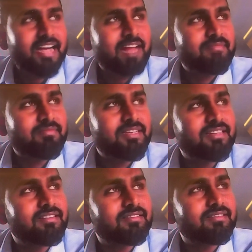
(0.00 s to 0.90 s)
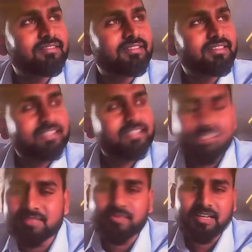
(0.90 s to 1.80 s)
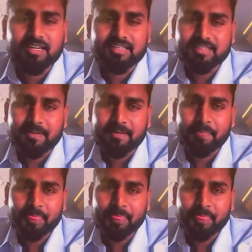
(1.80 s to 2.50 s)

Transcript: time in this only, sir.